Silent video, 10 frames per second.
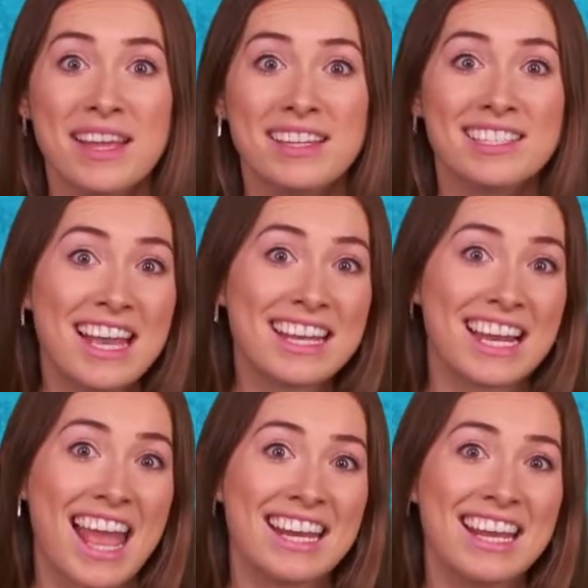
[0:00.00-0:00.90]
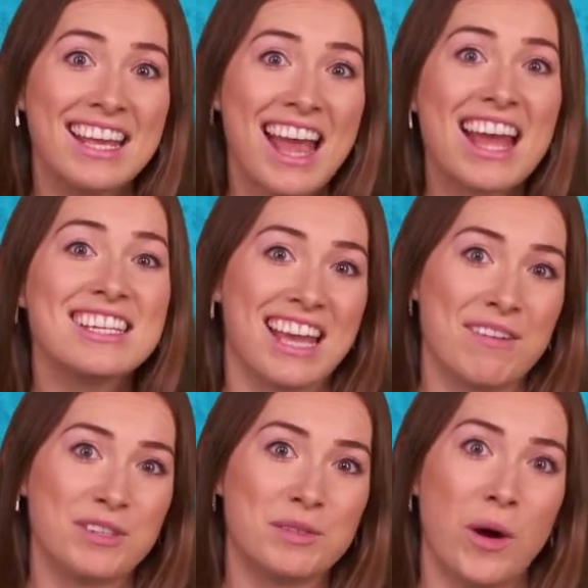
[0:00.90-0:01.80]
SendLane, and
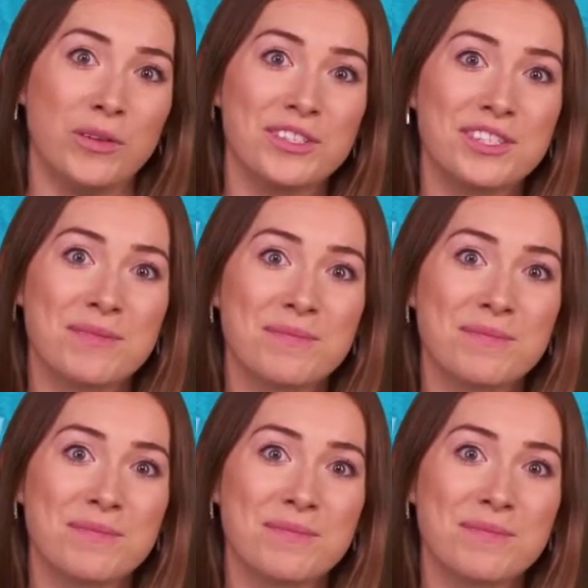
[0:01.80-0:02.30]
GetResponse.